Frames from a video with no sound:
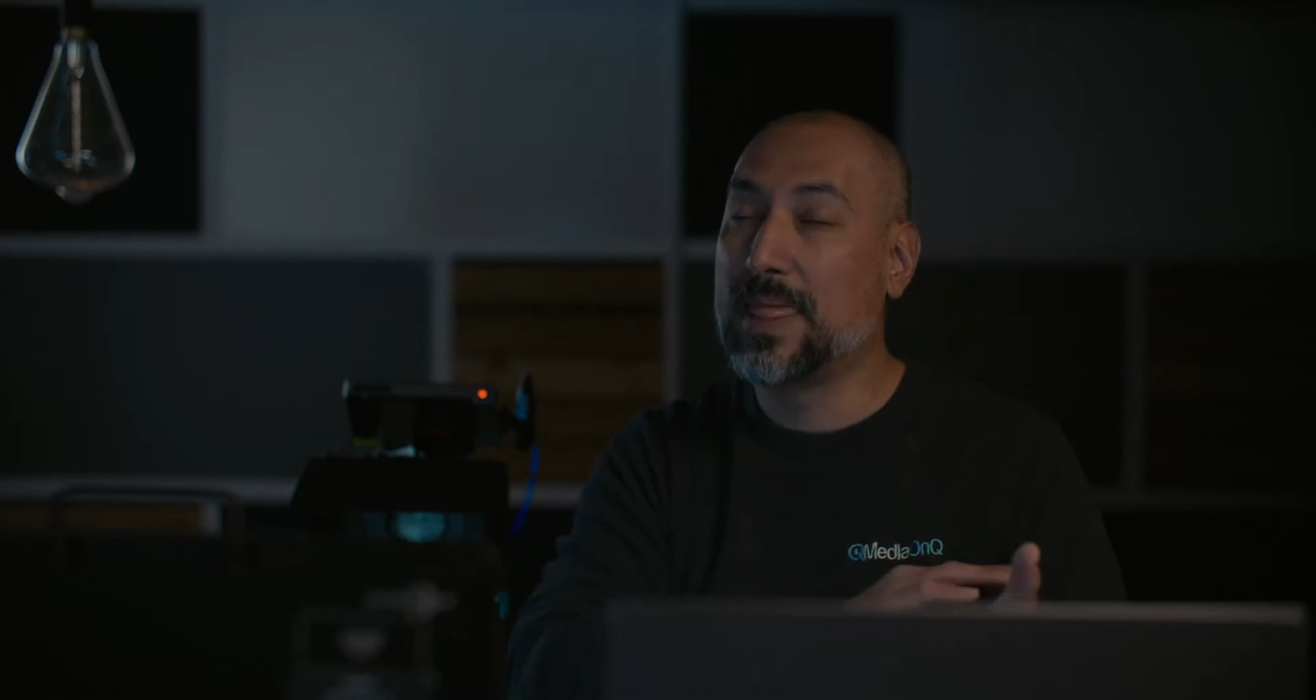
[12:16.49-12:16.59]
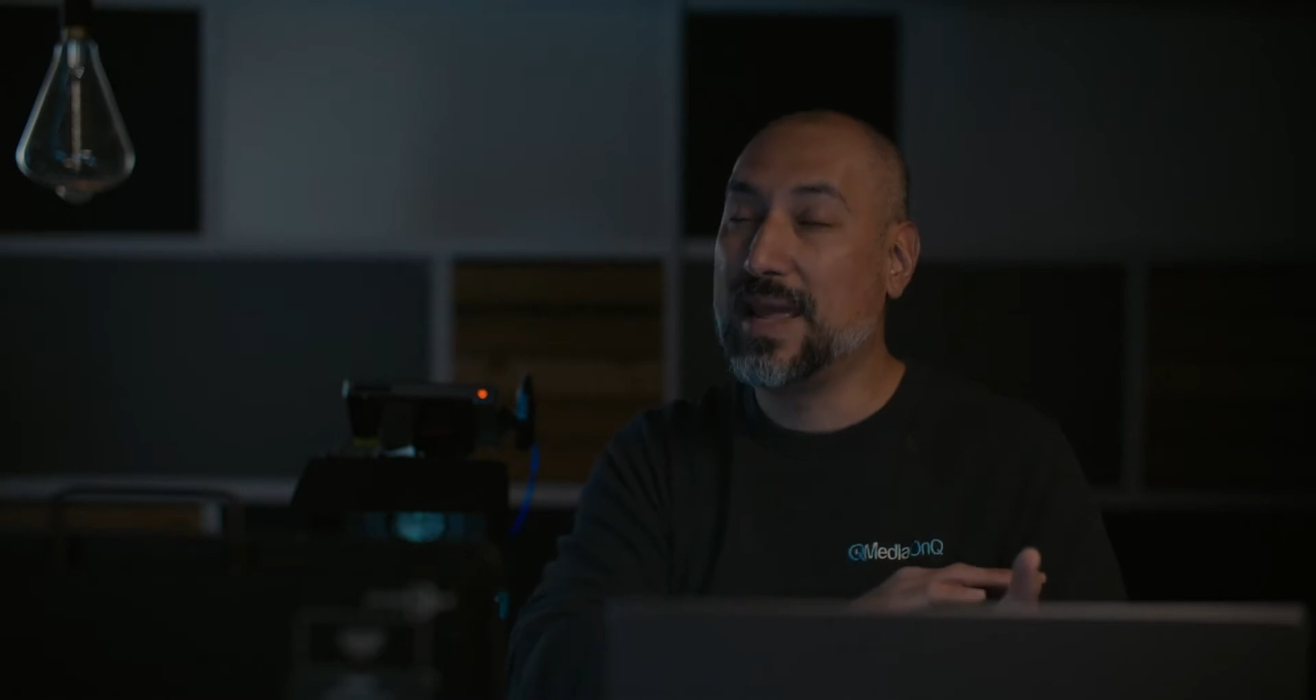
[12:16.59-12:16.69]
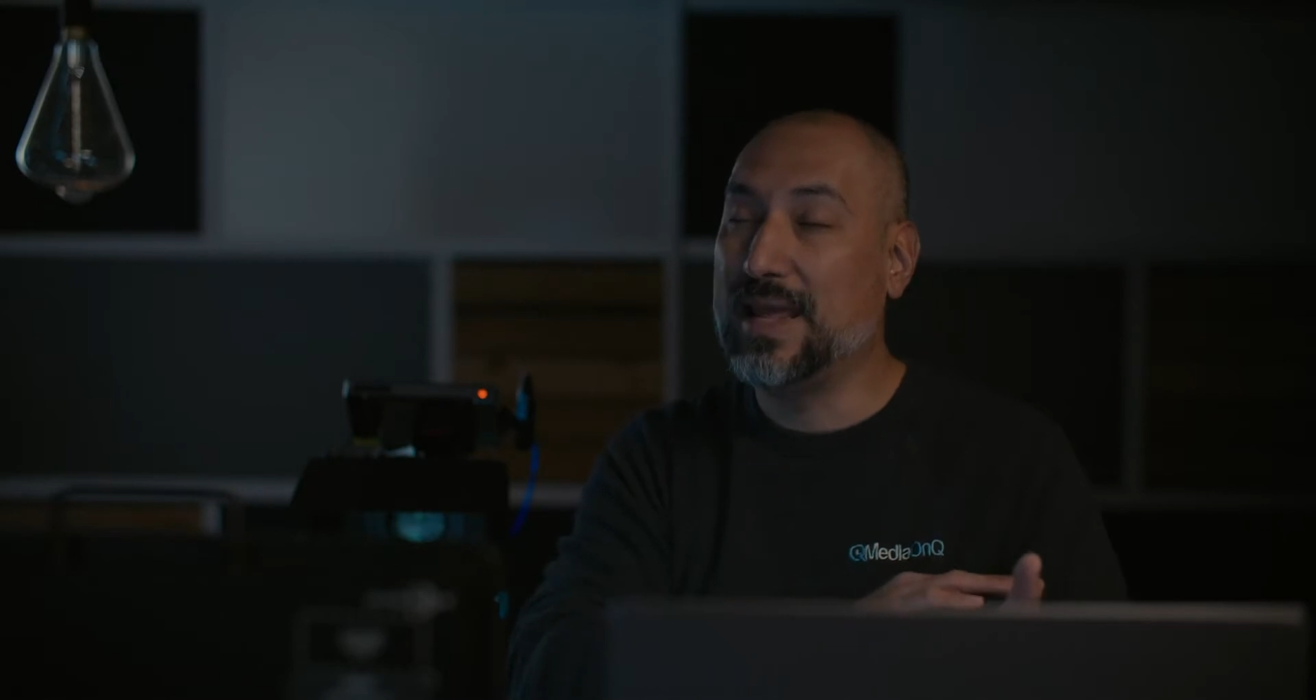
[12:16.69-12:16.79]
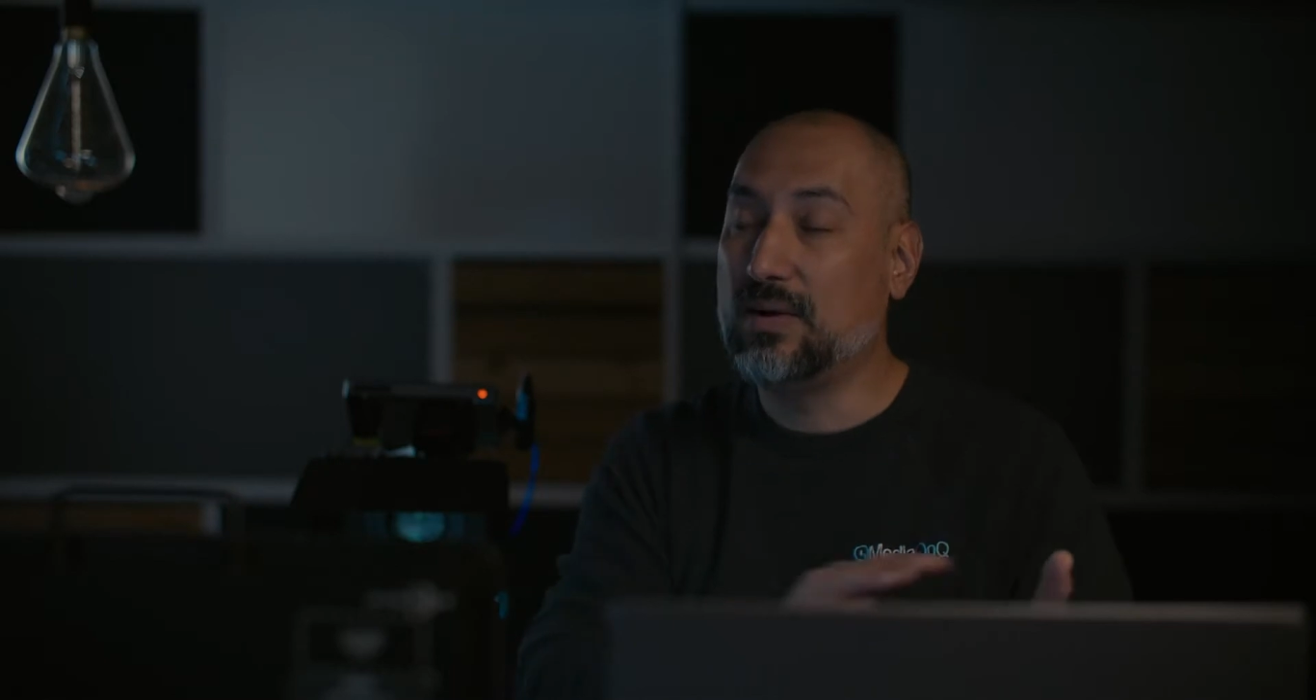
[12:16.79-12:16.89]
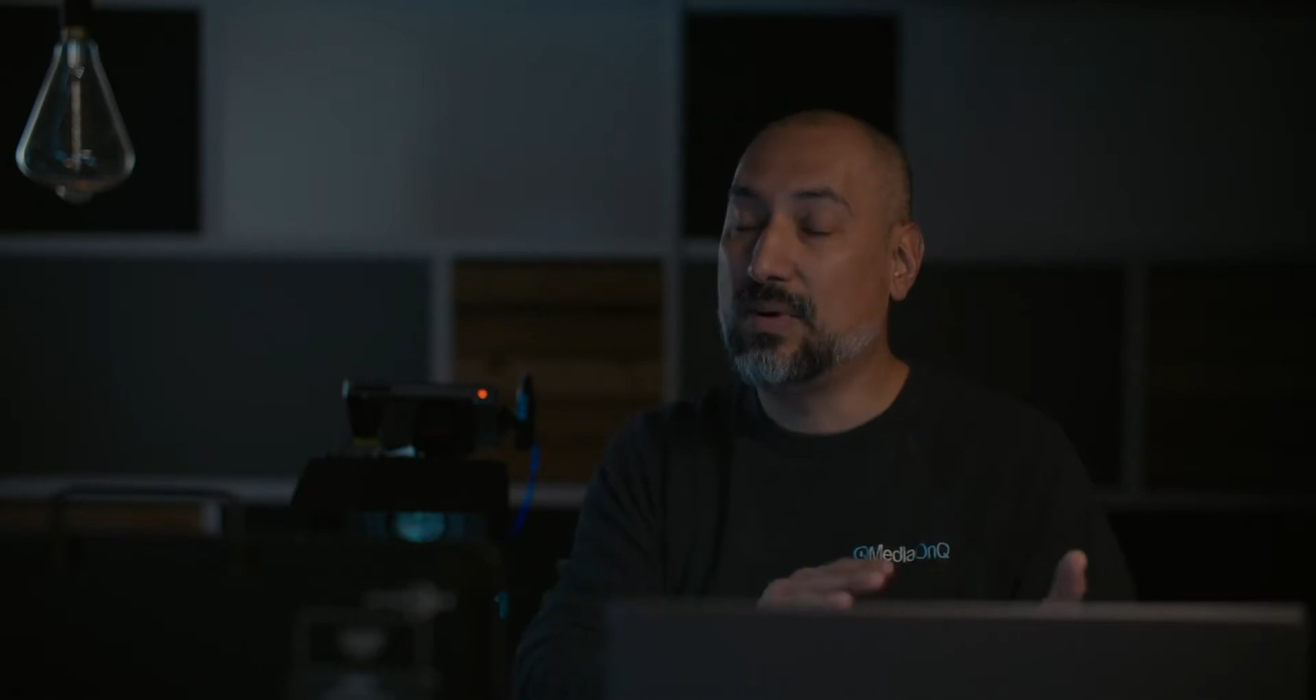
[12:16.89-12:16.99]

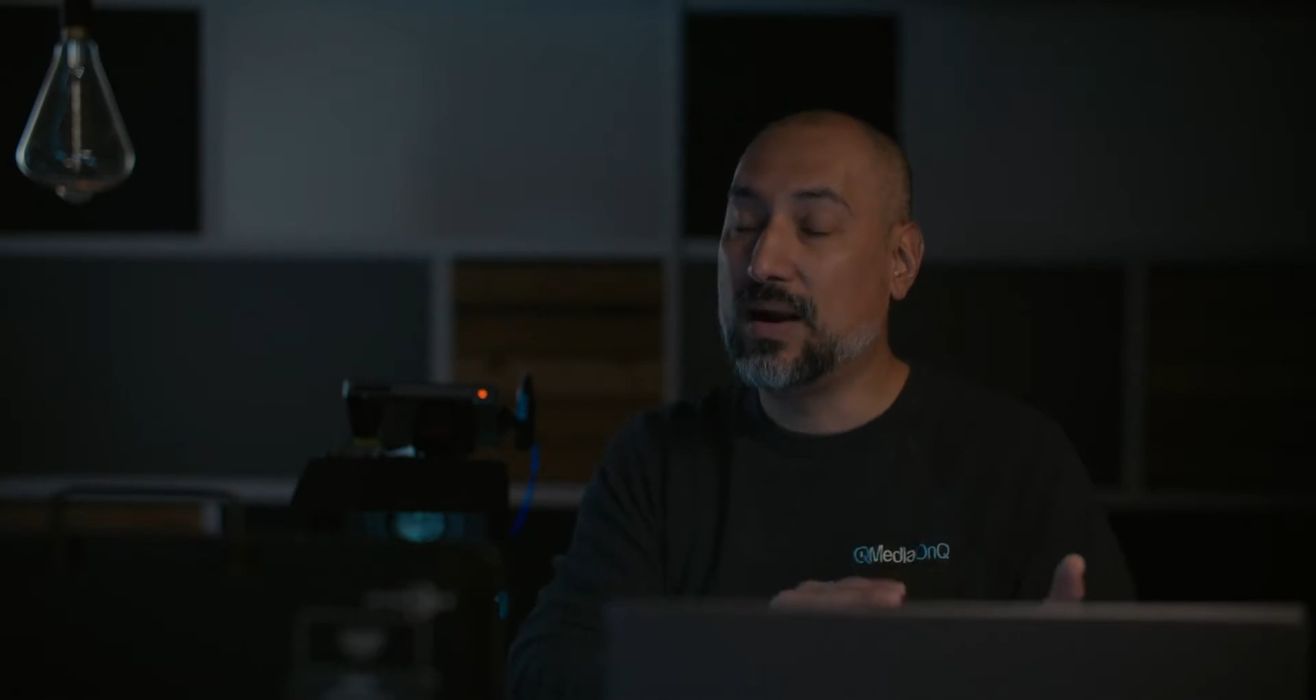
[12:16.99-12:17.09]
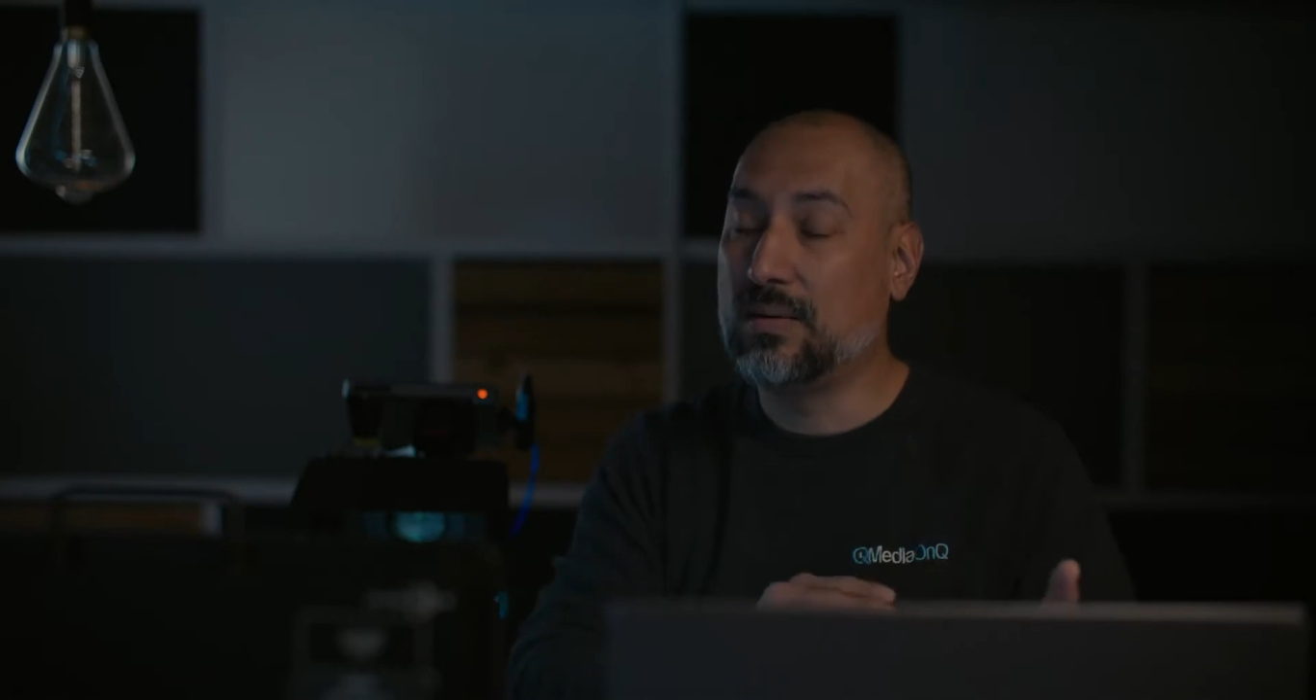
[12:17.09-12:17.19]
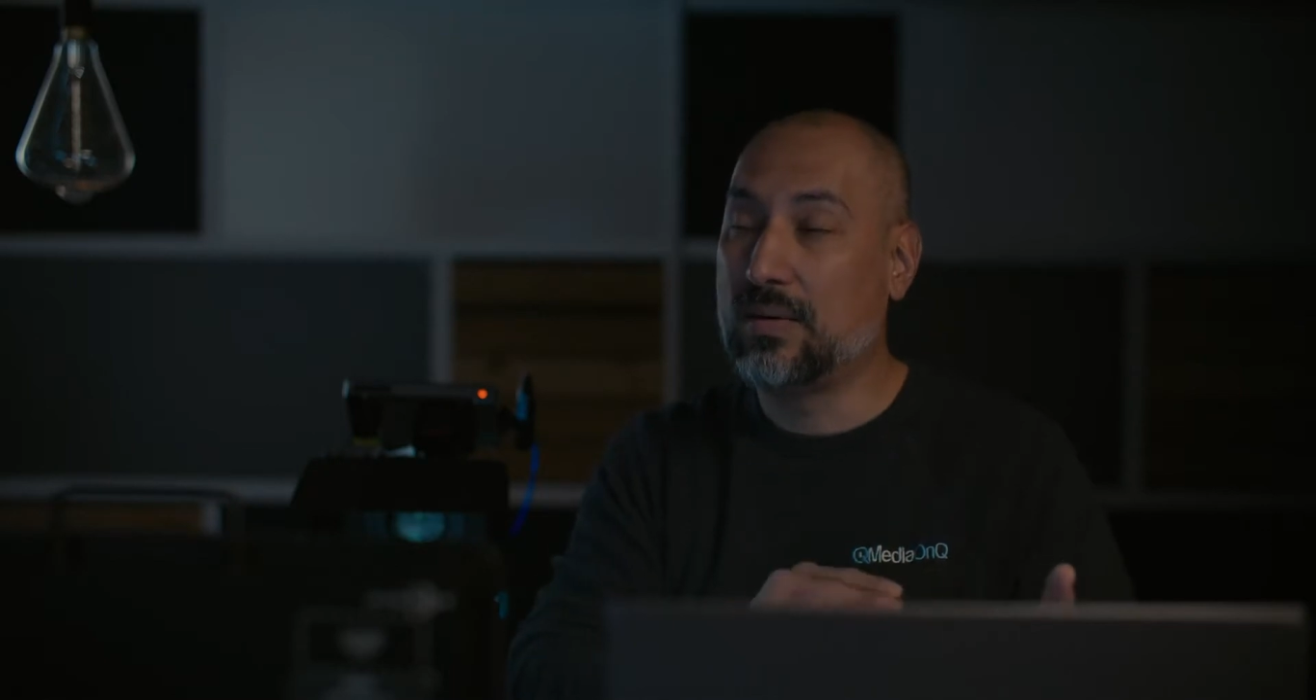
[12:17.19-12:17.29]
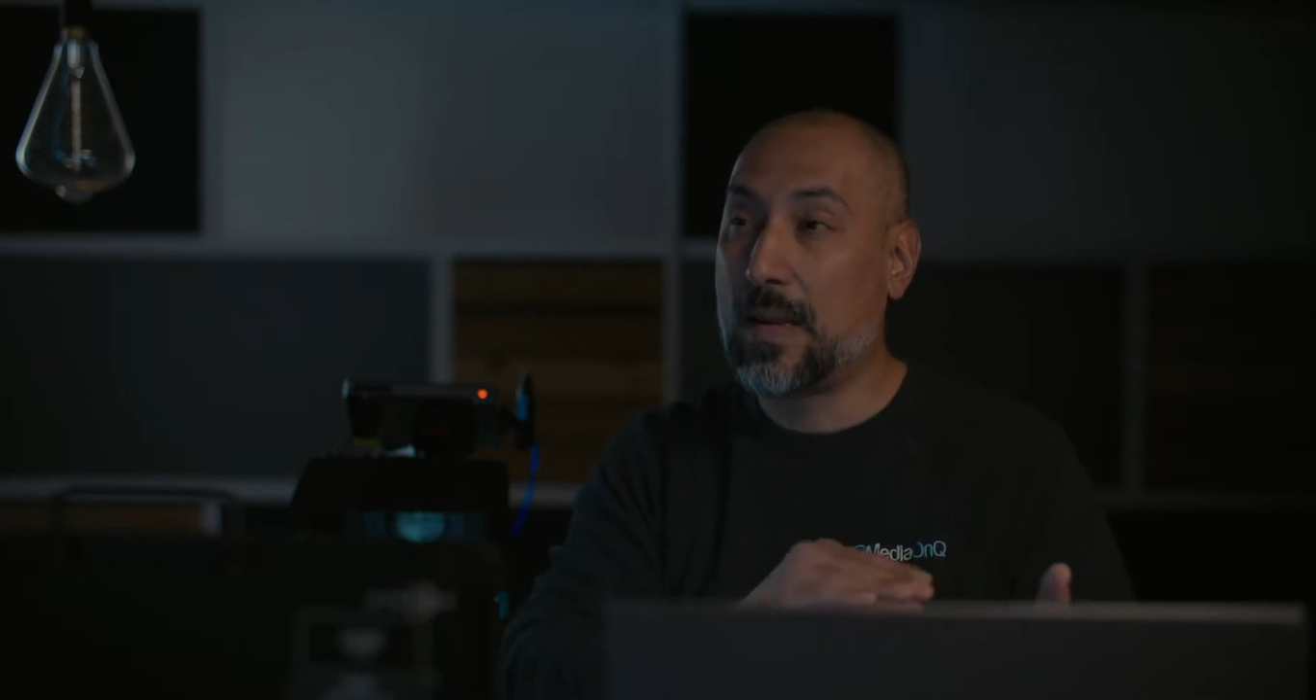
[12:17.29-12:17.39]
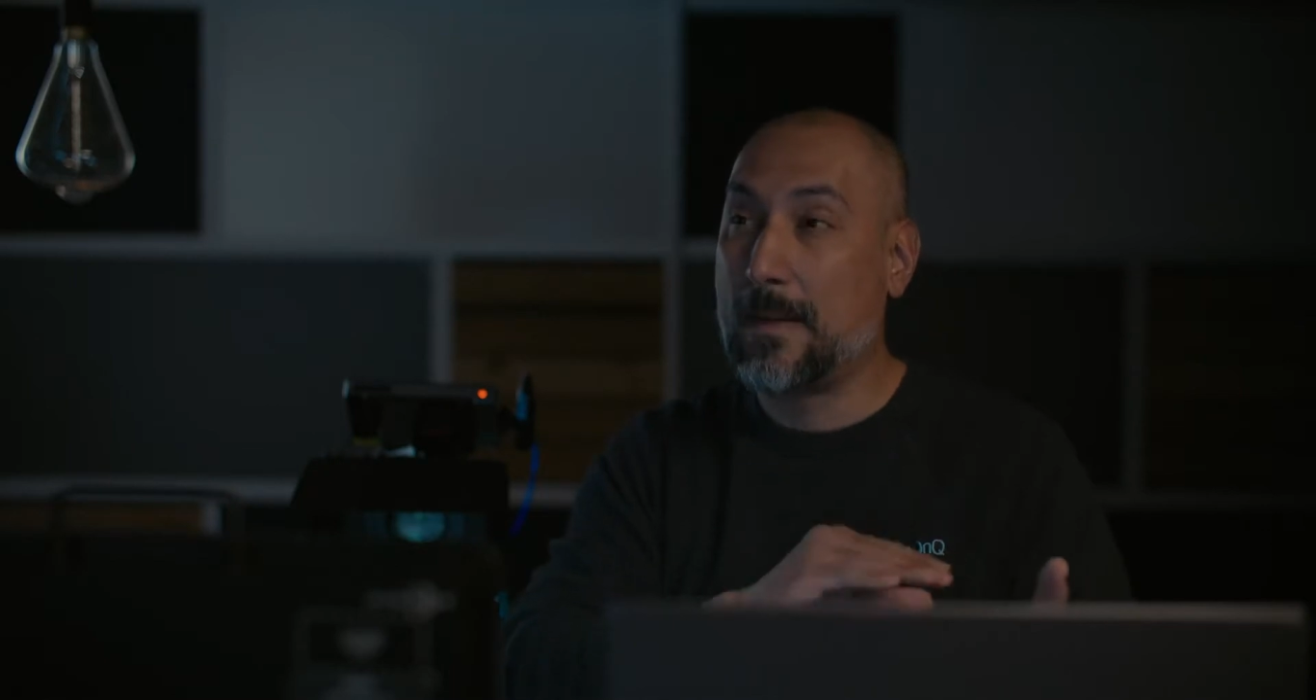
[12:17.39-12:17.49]
anywhere